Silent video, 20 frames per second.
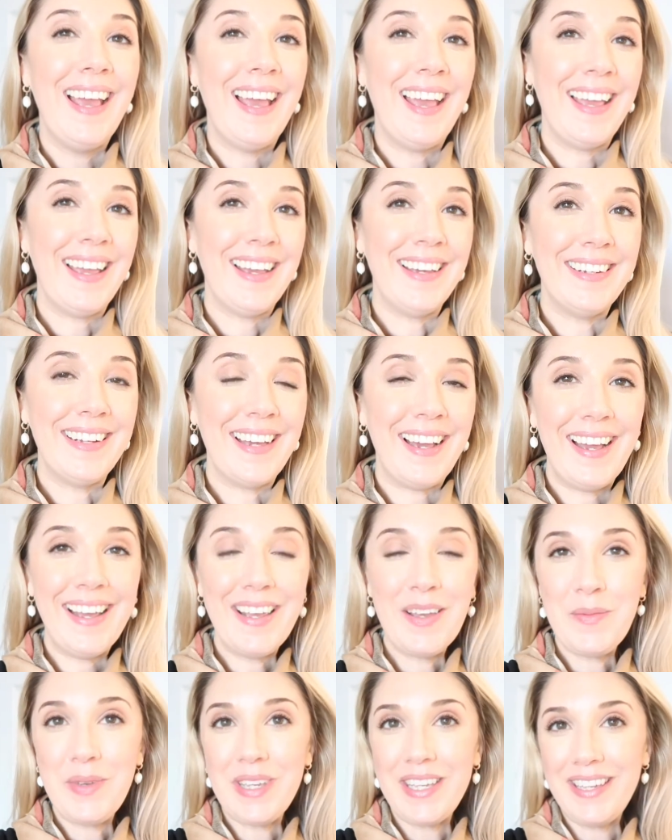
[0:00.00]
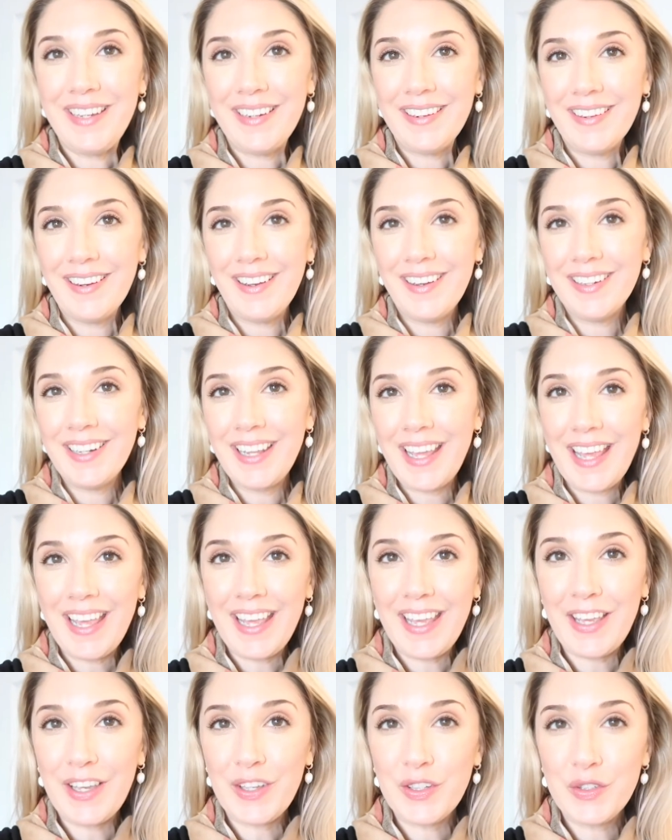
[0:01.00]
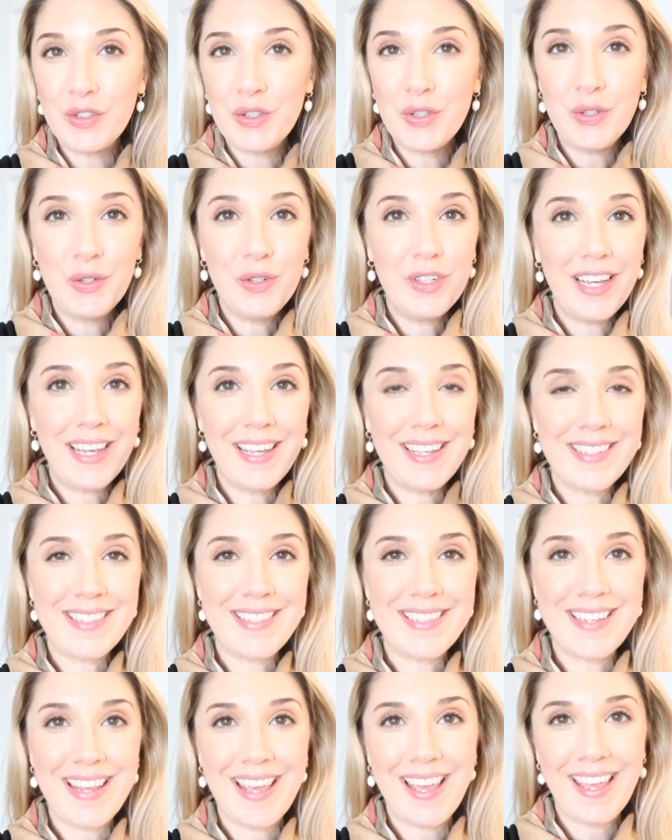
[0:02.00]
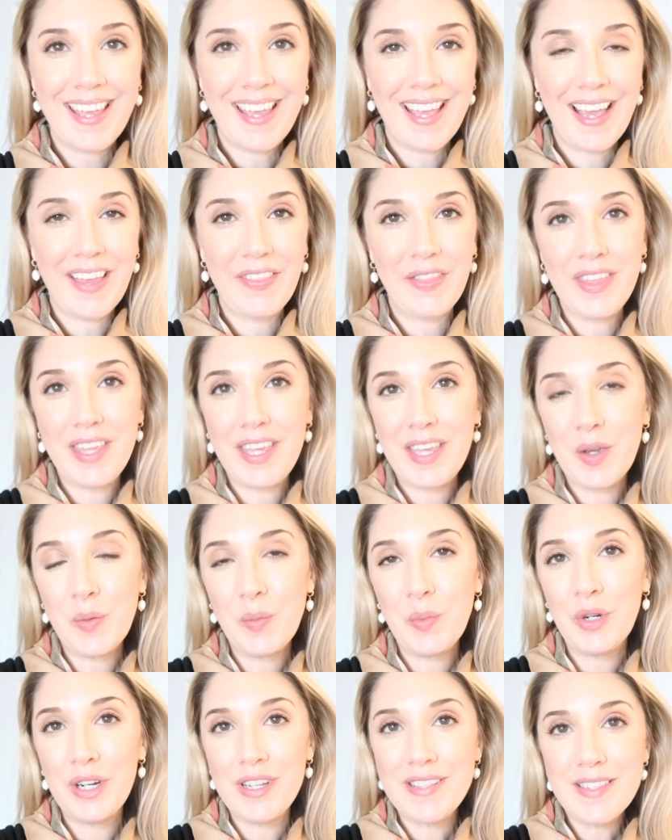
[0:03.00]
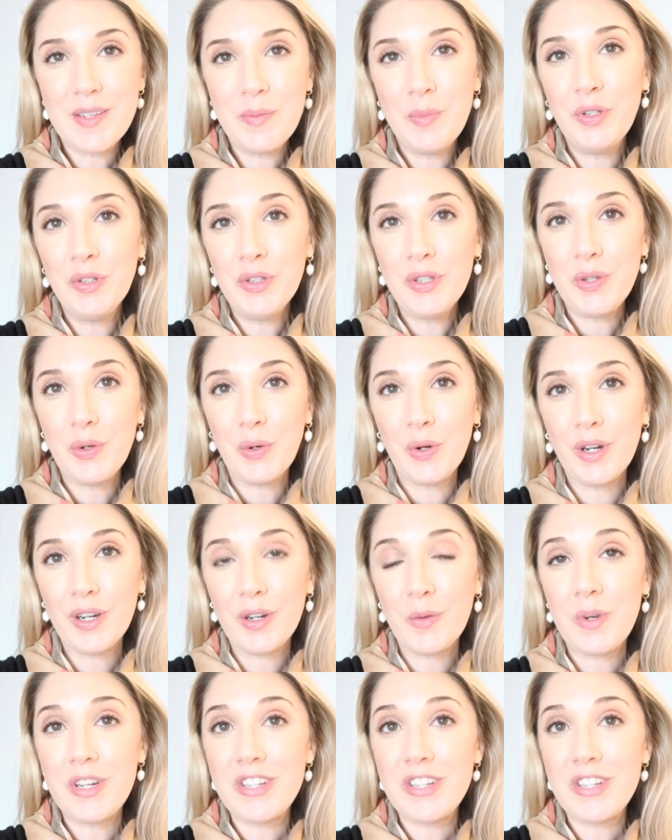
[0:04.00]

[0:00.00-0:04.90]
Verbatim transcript: and I am here on a two-night stay at the Principal York,